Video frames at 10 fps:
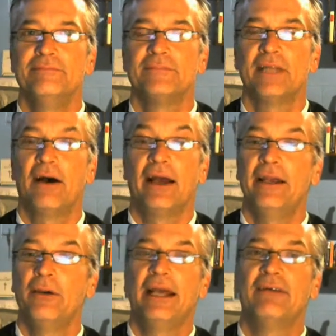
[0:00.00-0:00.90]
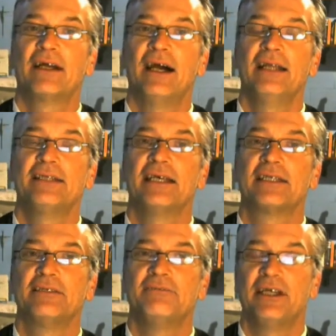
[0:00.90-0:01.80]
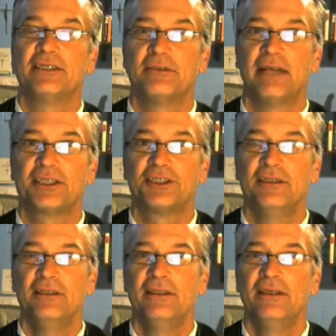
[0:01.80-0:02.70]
Now here we have a context of resurrection